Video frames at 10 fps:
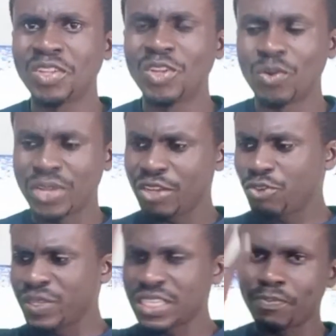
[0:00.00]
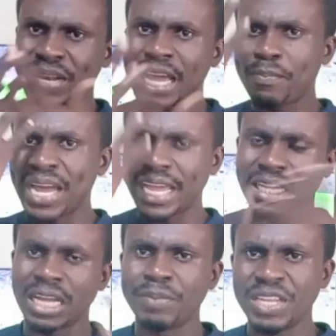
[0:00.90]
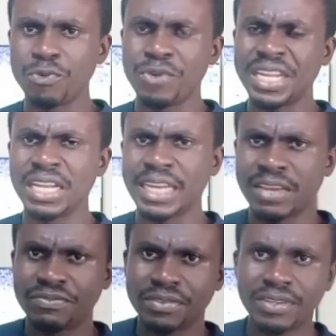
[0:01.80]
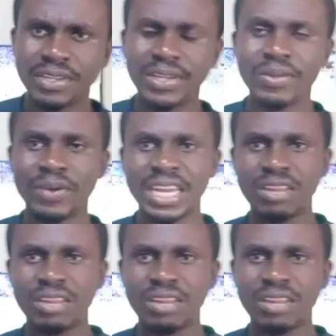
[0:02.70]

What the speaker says: okay, to be supplied by, the radial nerve. Okay, the